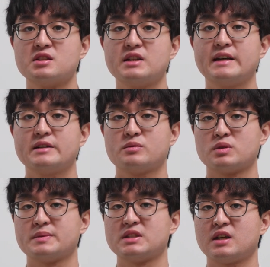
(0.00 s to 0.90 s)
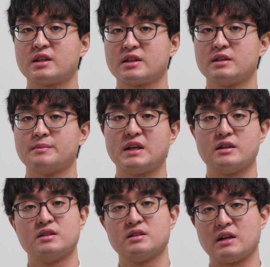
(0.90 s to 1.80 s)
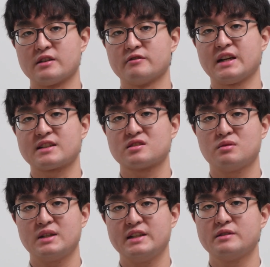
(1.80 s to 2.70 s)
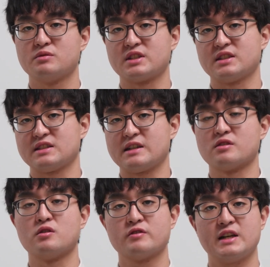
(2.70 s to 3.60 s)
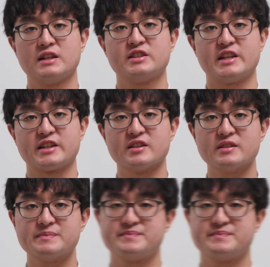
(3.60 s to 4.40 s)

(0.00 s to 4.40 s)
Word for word: Today we'll be talking about our Reax 20, which is our overhead shaker.